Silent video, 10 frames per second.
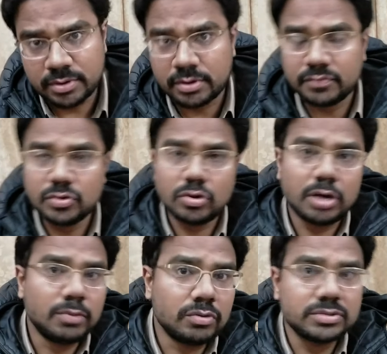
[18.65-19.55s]
review
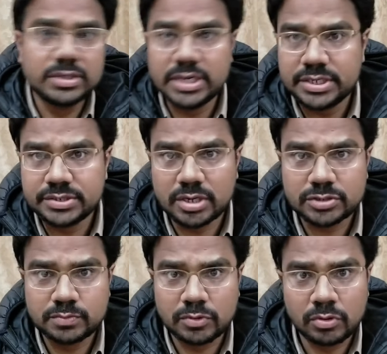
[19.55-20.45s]
about the
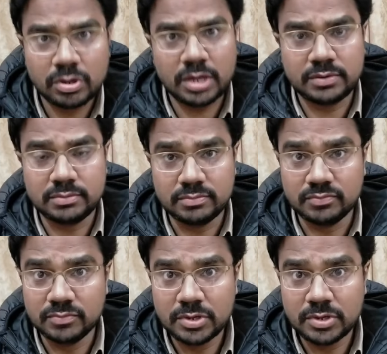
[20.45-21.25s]
Dentitox Pro and